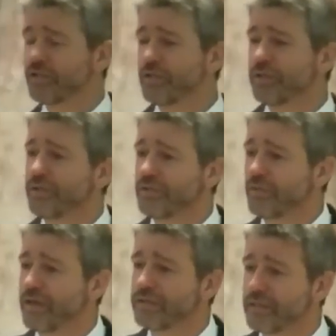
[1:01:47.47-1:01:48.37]
Do you
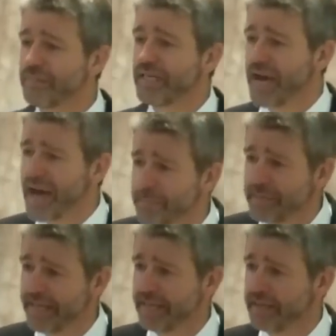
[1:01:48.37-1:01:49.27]
want to be
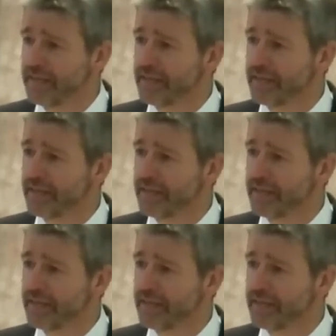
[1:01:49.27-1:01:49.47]
happy?